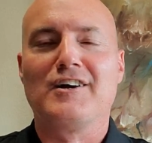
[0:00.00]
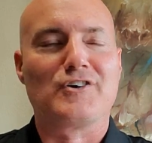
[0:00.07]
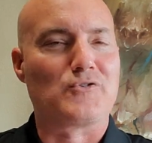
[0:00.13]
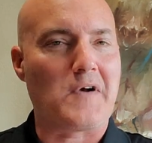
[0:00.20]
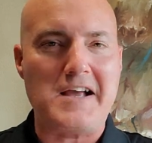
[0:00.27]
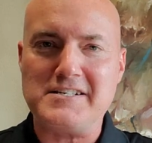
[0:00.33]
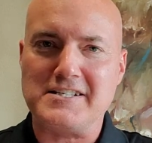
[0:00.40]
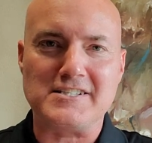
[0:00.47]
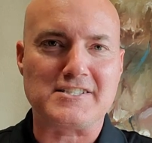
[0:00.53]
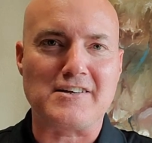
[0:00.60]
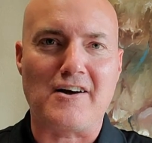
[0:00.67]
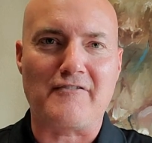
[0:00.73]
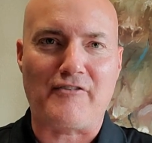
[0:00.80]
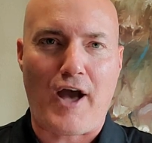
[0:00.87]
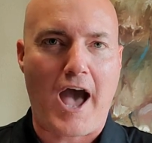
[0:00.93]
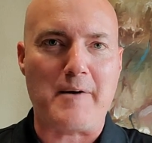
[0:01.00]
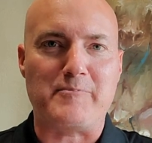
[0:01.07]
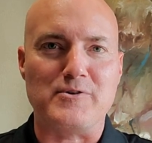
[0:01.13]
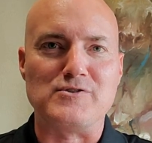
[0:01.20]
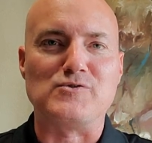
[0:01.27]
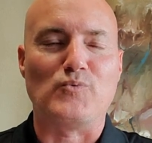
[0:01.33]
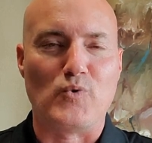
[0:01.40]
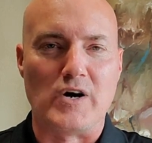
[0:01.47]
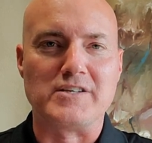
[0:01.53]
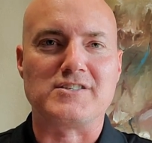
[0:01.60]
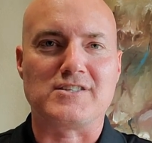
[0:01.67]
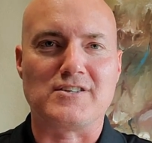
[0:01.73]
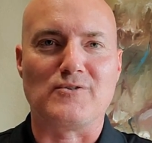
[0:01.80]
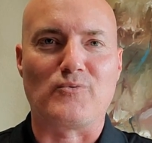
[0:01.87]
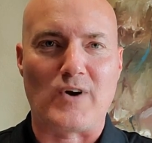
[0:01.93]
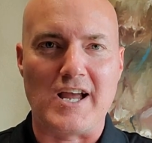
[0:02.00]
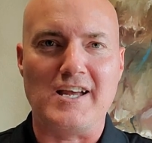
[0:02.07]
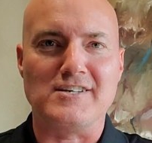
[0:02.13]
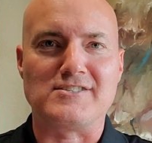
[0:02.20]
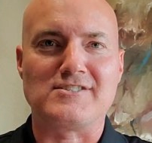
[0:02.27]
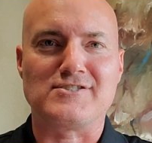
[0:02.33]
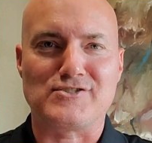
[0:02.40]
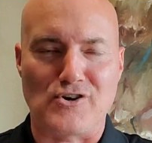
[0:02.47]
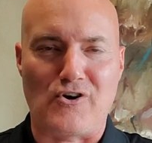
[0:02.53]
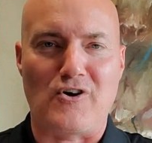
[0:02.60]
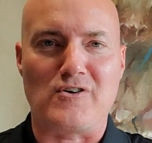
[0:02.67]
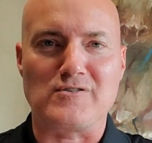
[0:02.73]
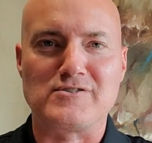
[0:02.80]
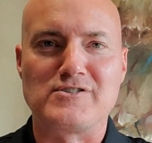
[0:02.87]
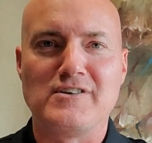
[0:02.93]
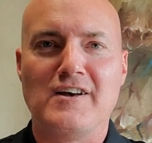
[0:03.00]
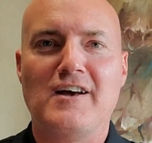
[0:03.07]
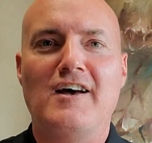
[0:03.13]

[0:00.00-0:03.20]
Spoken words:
Crazy stuff happens once the race starts.